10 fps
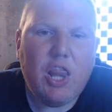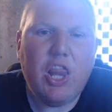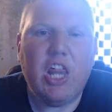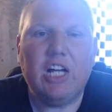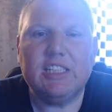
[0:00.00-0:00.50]

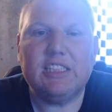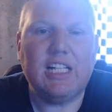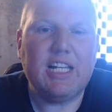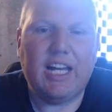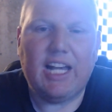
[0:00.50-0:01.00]
the
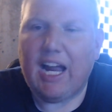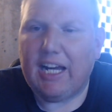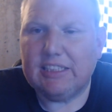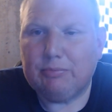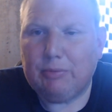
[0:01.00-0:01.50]
Sunday
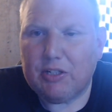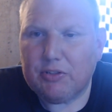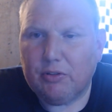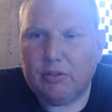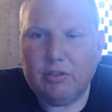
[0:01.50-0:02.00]
night
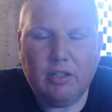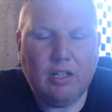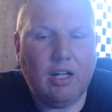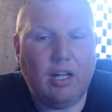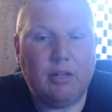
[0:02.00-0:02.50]
special.
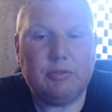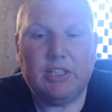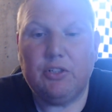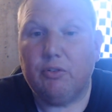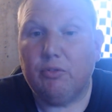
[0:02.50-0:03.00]
Stay
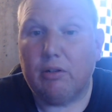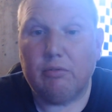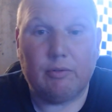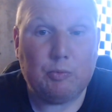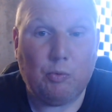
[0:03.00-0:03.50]
tuned to
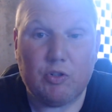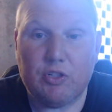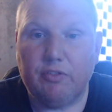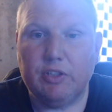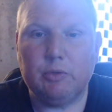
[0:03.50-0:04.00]
Rubber Sports
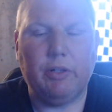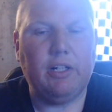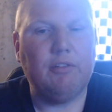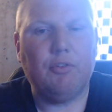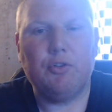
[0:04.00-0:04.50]
Show for this
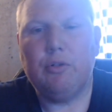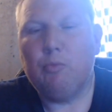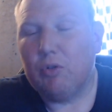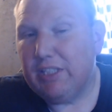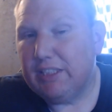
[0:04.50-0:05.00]
weekend for 2
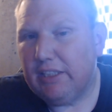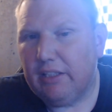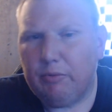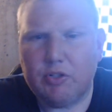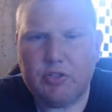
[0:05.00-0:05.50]
more
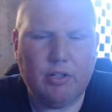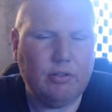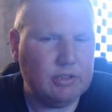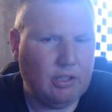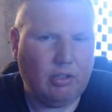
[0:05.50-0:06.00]
GCW
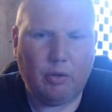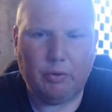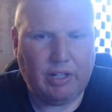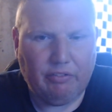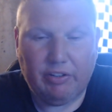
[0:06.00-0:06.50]
shows, along
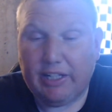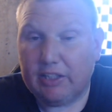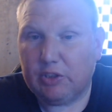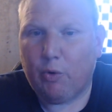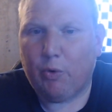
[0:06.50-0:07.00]
with everything
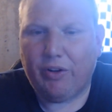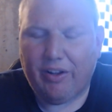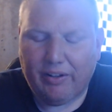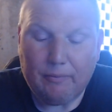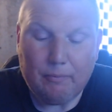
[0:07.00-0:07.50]
else going
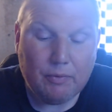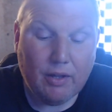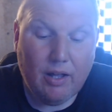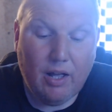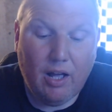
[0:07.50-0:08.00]
on.
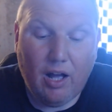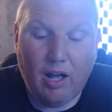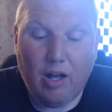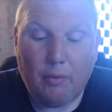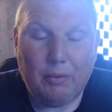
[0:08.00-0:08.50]

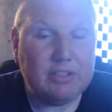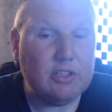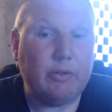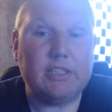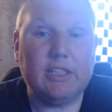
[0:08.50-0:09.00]
But as
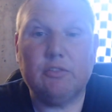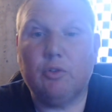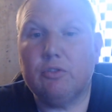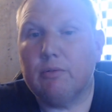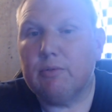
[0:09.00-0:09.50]
always, thanks for
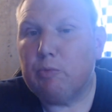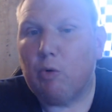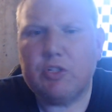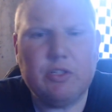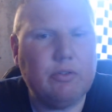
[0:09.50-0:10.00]
watching Rubber
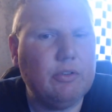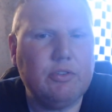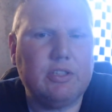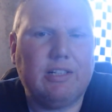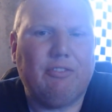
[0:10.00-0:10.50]
Sports Show, and don't
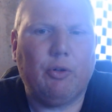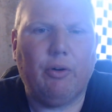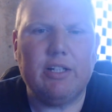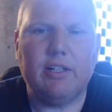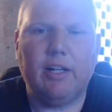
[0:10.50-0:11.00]
just have a
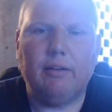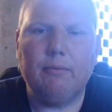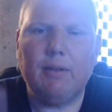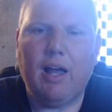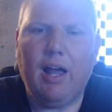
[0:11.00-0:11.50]
great day.
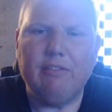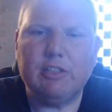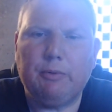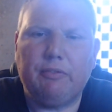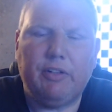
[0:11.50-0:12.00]
Have a
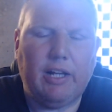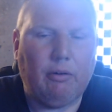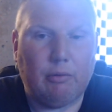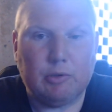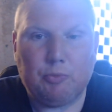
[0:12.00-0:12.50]
spiffy day.
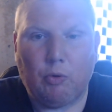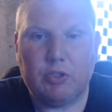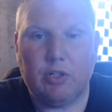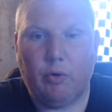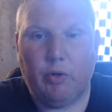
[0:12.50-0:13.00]
Rubber Sports
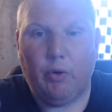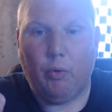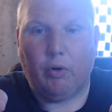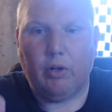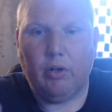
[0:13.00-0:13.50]
Show, your
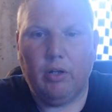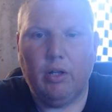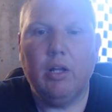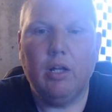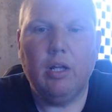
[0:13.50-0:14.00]

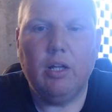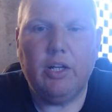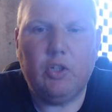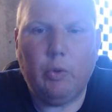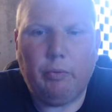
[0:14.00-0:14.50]

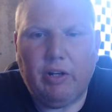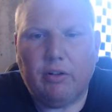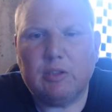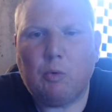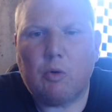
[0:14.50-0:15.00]
YouTube leader
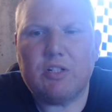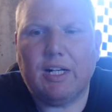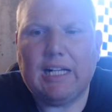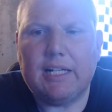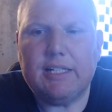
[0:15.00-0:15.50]
in sports and
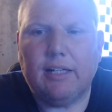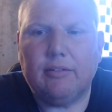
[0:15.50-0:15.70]
content.